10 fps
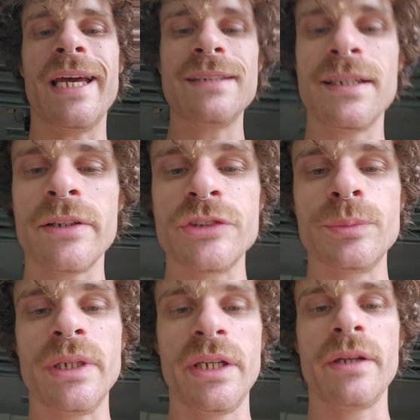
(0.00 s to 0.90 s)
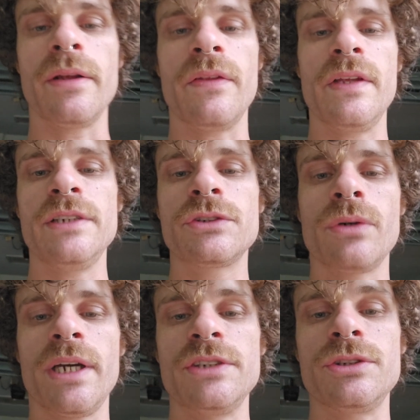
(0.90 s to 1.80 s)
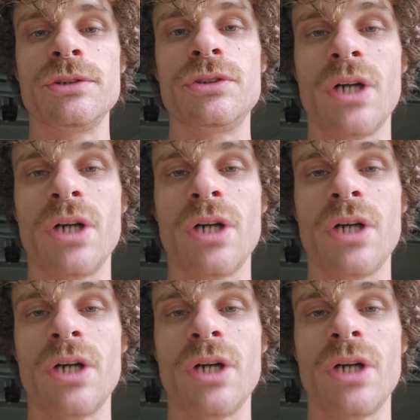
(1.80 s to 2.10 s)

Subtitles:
And that tells me these grains